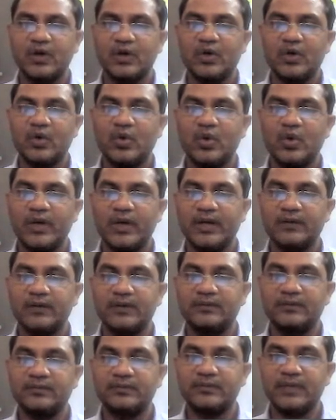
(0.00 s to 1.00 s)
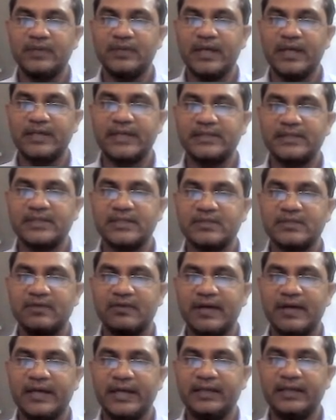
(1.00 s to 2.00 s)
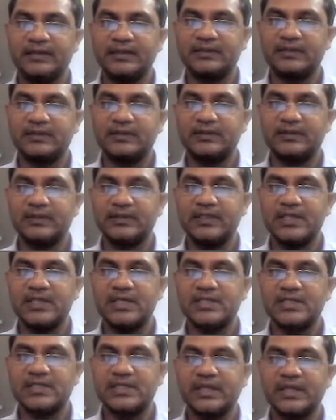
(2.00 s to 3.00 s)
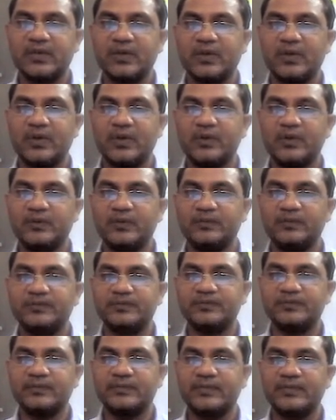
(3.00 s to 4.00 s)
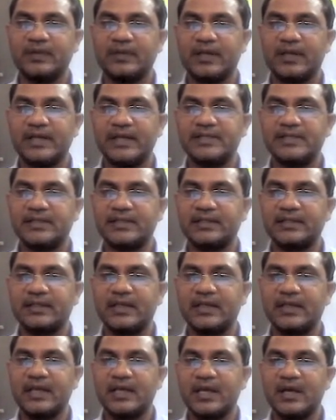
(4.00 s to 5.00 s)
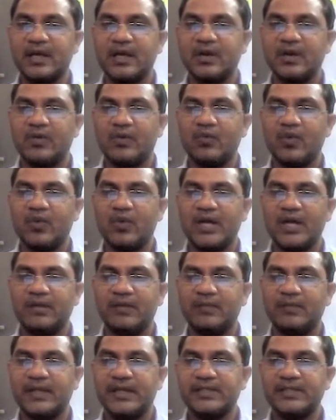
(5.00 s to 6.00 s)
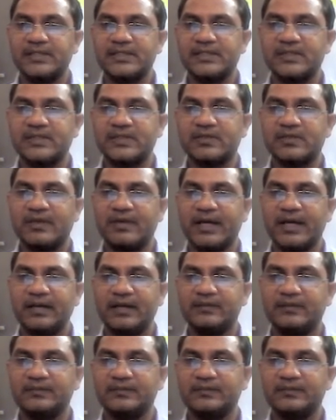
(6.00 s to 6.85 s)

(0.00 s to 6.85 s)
dou x square is equal to, right sir, 1 by c square